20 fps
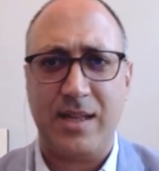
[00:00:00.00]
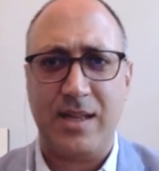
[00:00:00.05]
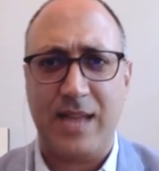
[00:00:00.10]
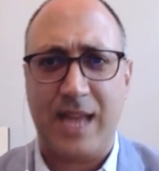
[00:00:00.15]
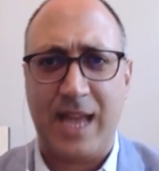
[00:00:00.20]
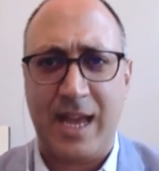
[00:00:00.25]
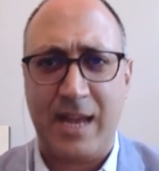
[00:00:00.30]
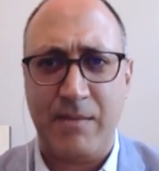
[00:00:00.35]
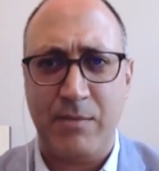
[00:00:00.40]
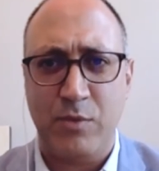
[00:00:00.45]

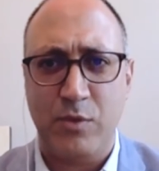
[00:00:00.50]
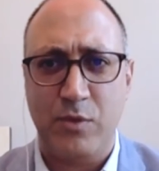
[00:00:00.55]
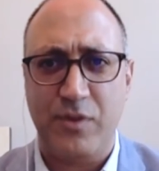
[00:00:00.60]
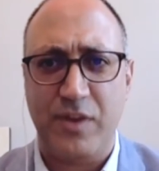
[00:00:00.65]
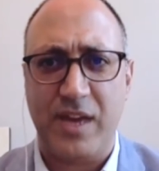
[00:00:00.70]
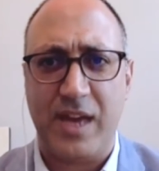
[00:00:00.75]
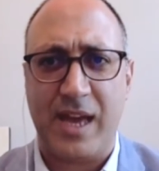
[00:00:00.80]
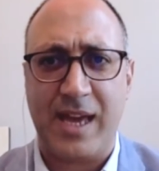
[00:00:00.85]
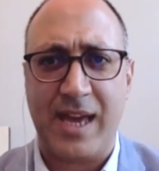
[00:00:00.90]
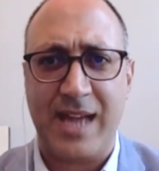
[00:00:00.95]
and
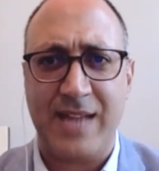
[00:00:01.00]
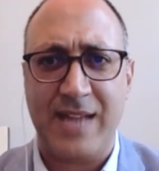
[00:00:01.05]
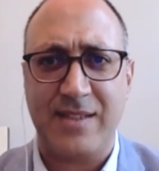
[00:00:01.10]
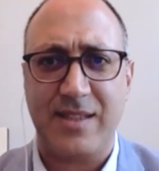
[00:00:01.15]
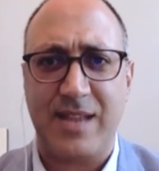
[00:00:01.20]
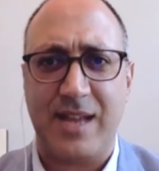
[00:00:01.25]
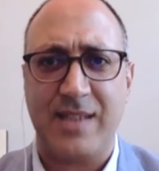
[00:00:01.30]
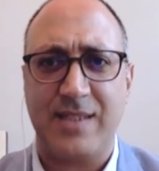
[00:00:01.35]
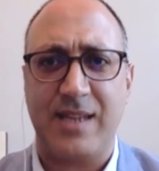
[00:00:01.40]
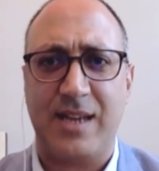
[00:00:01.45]
moving
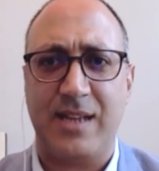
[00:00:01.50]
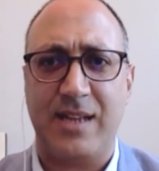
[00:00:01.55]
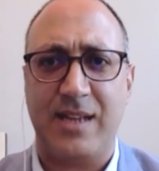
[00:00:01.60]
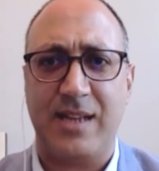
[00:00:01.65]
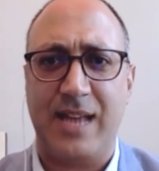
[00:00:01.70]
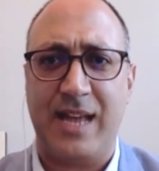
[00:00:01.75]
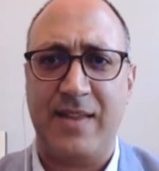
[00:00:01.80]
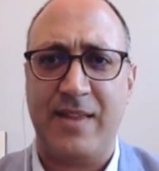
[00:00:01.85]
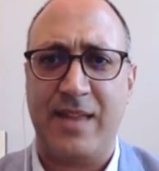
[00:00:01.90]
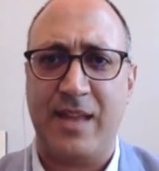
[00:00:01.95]
against Assad,
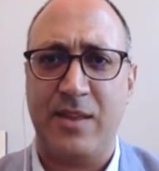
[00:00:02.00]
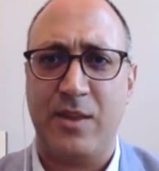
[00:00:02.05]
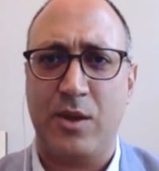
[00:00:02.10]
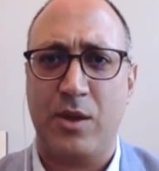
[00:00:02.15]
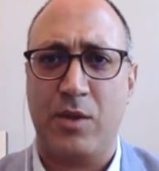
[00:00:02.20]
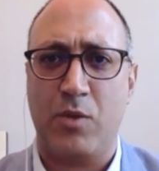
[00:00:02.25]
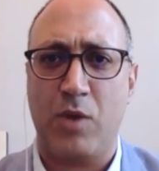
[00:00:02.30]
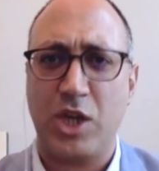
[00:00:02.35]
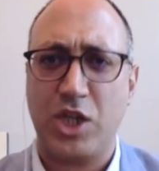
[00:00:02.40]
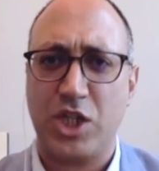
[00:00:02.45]
and then
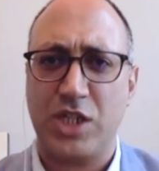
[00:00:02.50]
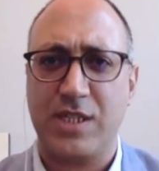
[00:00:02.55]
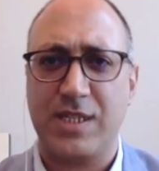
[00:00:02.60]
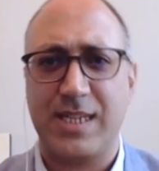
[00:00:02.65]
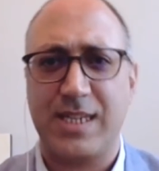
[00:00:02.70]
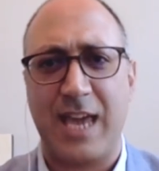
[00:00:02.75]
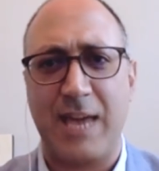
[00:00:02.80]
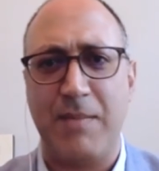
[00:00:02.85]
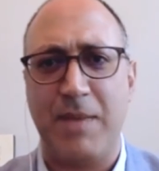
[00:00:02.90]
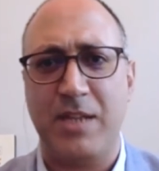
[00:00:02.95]
the Russians
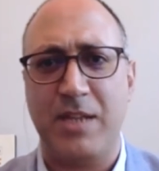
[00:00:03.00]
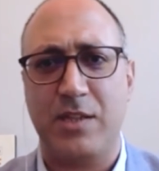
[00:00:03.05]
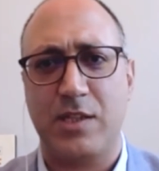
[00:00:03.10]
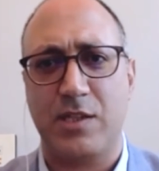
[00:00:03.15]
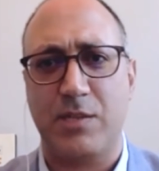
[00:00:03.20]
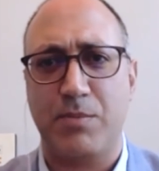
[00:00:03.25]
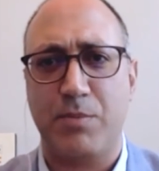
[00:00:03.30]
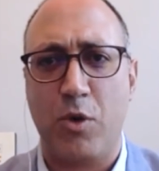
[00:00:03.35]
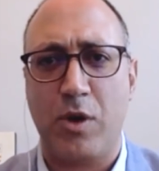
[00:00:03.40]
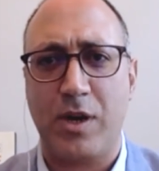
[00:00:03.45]
came in to
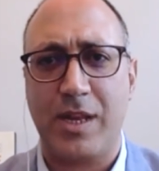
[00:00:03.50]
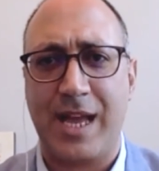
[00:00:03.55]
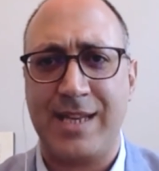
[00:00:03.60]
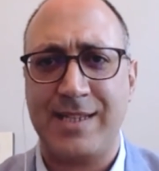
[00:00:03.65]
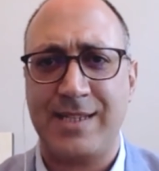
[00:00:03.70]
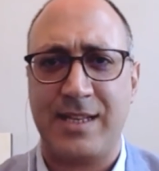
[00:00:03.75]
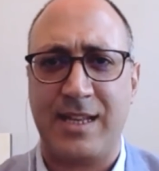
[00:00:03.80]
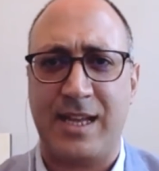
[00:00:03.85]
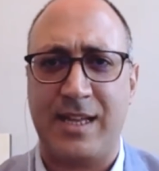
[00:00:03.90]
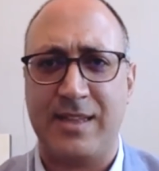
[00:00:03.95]
support
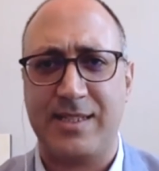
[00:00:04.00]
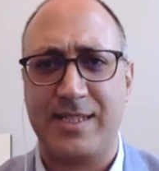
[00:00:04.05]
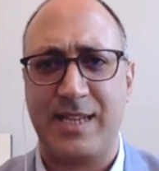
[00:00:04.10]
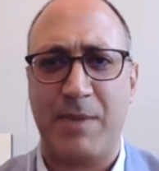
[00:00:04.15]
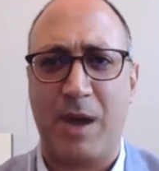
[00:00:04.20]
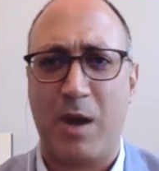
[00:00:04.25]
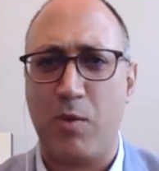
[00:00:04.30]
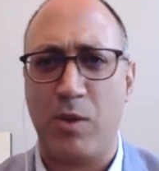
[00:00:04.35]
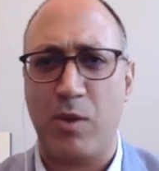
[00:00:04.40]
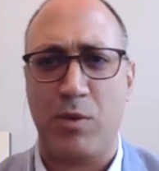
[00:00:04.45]
Assad, and
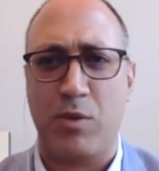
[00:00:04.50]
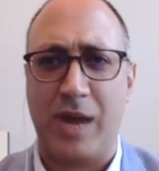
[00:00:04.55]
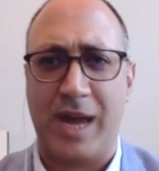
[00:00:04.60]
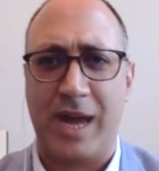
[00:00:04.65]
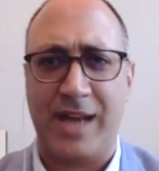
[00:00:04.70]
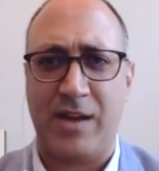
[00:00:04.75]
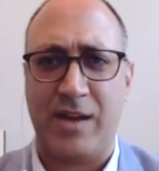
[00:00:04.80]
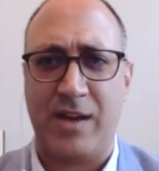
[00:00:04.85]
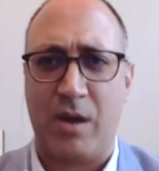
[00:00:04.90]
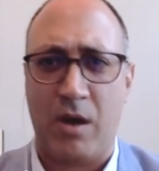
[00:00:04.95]
somehow we were
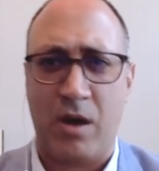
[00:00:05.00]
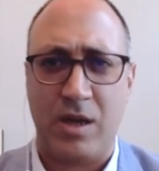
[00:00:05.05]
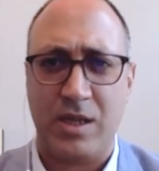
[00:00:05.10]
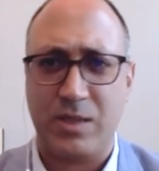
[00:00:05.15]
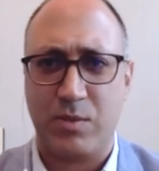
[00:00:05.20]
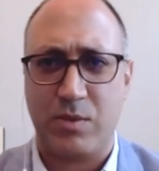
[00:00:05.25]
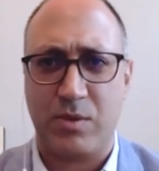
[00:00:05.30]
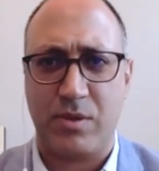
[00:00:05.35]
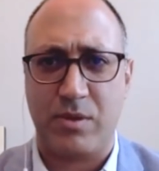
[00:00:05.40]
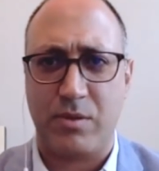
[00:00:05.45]
at
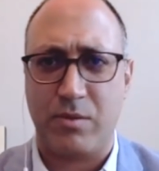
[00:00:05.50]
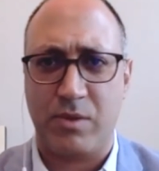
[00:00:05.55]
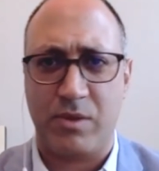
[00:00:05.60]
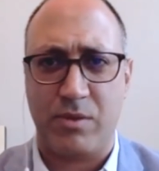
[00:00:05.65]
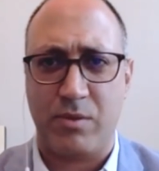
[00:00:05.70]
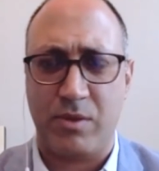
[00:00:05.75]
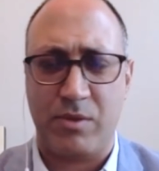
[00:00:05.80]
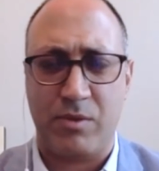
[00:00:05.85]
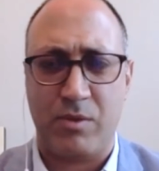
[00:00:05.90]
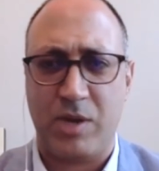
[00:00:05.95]
odds with
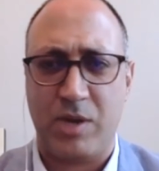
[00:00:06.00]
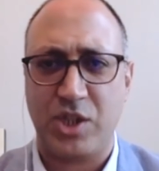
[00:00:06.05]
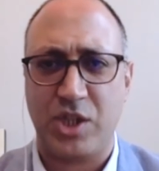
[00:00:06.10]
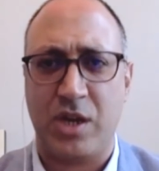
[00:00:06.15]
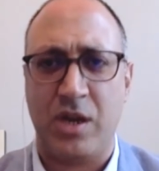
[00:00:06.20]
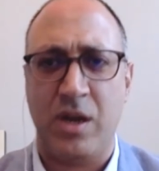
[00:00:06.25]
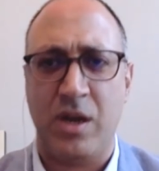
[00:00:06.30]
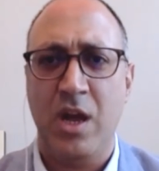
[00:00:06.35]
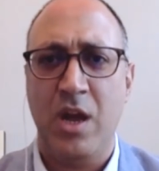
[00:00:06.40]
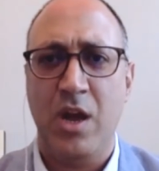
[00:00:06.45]

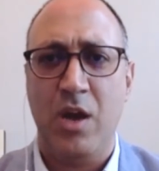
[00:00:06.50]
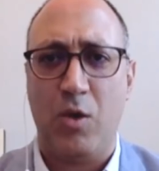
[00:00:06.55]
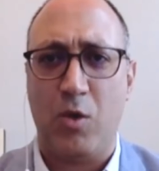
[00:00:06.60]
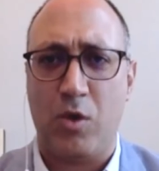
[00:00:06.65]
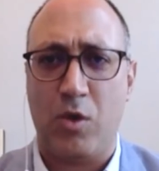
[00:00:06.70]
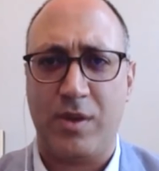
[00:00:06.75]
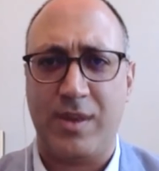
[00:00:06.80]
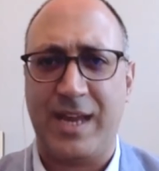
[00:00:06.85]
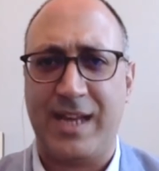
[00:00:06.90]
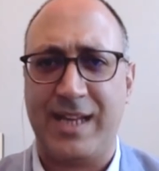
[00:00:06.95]
Russia,
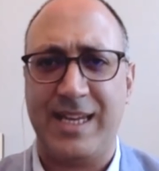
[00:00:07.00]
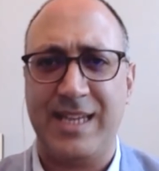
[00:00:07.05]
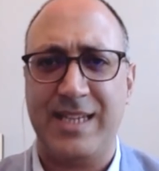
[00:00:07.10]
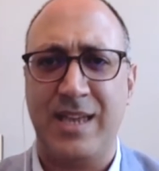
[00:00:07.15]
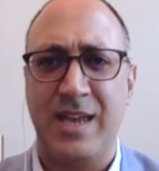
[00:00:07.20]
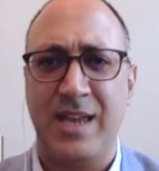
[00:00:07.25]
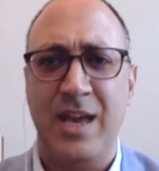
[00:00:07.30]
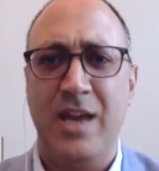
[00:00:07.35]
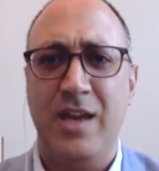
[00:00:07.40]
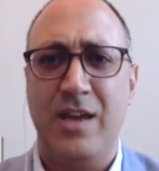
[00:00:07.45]
or that
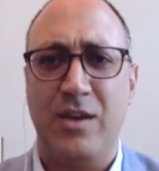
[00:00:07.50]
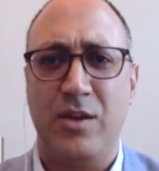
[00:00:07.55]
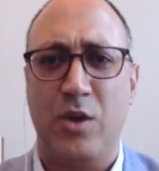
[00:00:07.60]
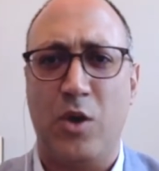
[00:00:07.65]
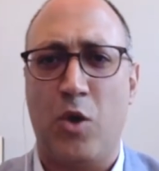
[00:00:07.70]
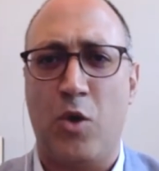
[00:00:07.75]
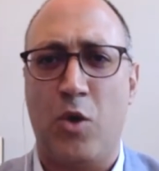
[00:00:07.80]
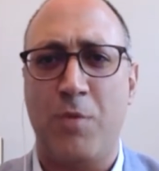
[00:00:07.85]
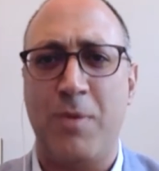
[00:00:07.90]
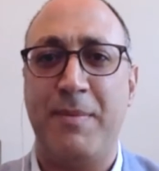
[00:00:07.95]

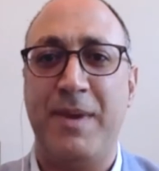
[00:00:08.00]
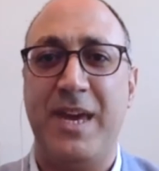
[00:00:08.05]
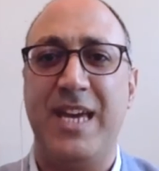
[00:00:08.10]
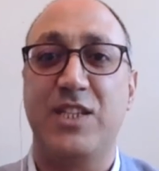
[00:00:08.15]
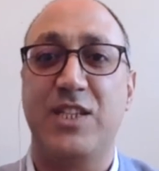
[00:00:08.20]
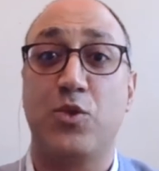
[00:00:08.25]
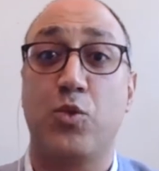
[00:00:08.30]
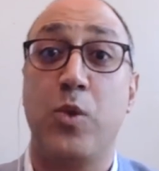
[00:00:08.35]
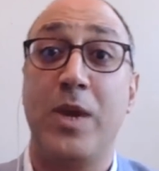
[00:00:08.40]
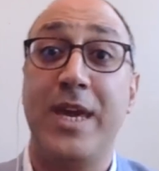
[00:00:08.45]
maybe
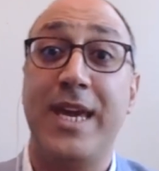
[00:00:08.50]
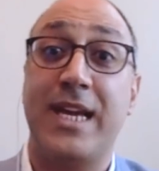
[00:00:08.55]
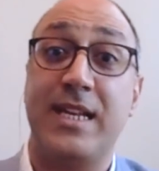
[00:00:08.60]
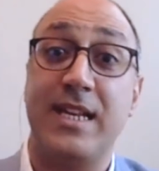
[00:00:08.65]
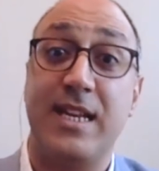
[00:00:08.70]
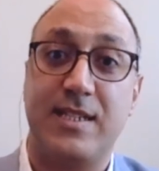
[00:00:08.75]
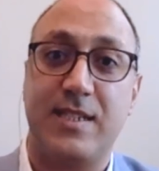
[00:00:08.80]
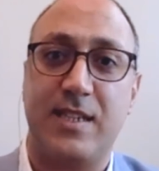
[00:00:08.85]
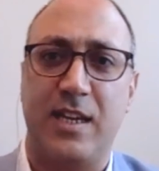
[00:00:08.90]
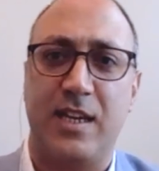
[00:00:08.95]
his
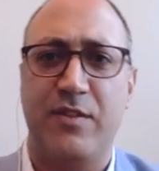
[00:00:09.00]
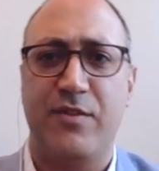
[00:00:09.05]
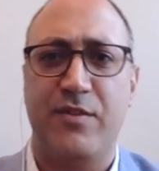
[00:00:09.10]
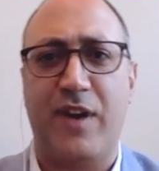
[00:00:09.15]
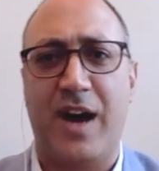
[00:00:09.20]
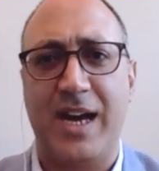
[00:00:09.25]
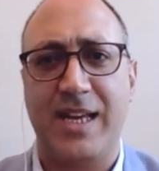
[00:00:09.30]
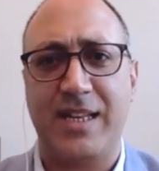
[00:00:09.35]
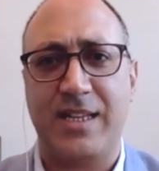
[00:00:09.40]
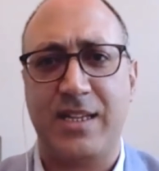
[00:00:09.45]
weakness
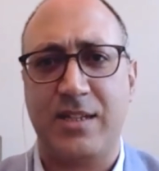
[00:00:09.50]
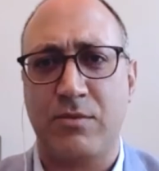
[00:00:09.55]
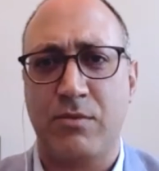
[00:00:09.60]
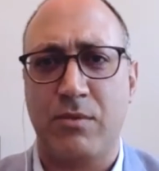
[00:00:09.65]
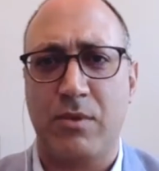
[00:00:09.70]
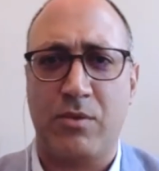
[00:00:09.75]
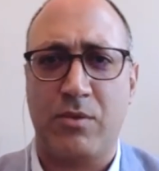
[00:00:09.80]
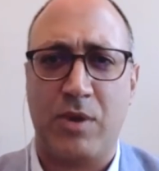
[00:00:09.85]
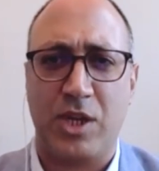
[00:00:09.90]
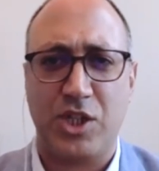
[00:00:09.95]
invited
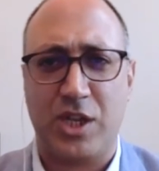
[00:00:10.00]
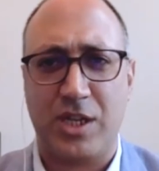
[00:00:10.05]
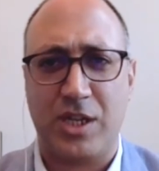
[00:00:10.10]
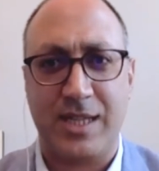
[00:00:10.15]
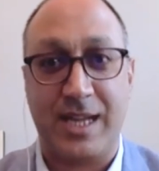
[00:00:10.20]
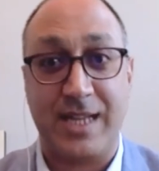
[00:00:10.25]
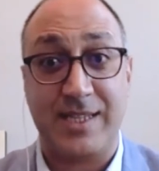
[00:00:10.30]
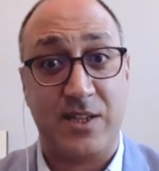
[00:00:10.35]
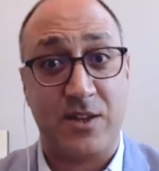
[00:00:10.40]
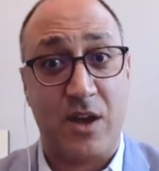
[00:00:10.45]
Russia.
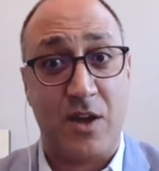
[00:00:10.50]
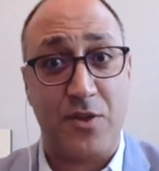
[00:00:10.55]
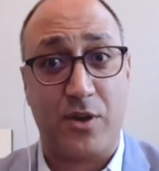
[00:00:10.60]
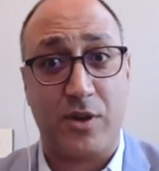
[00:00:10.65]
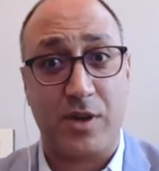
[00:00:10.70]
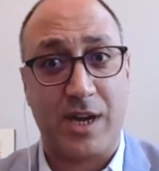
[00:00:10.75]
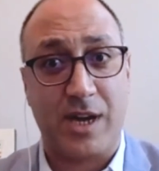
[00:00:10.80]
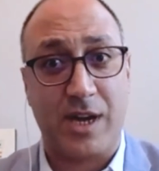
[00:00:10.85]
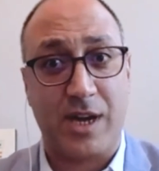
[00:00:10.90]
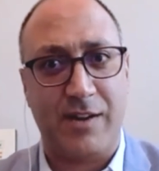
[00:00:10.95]
That's
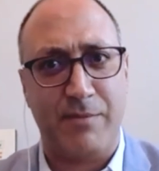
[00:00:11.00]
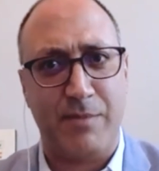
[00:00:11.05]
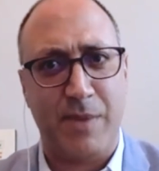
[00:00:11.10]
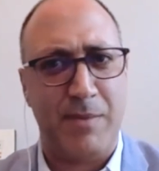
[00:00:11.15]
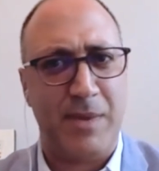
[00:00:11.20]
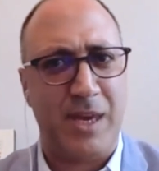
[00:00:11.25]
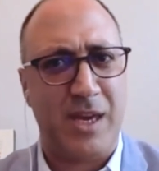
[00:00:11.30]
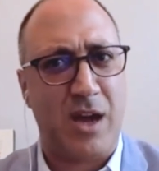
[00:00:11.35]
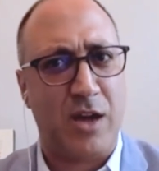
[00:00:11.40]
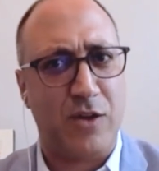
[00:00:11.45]
another kind of
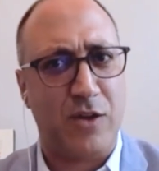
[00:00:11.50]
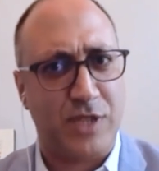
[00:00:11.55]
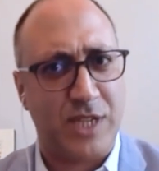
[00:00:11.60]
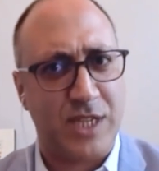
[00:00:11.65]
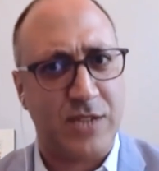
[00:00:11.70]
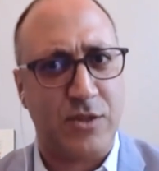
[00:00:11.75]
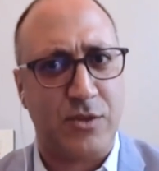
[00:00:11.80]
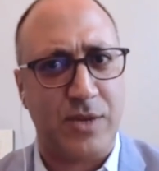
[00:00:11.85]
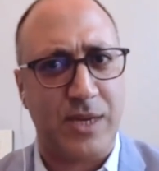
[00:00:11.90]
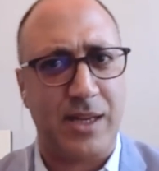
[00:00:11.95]
maybe
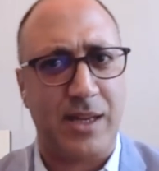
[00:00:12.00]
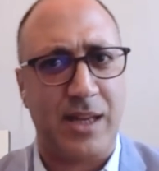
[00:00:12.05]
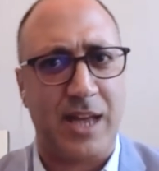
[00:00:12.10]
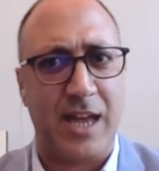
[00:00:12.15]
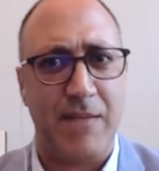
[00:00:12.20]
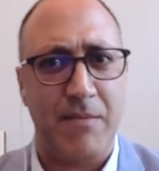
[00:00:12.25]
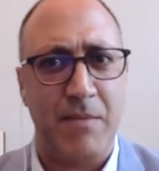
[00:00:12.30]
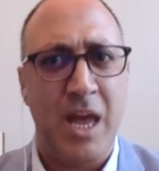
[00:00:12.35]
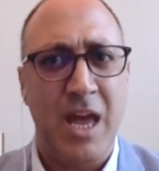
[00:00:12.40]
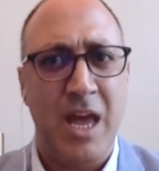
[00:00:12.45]
contradictory
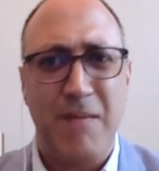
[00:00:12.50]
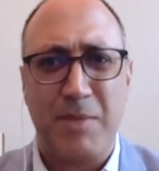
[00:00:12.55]
claim.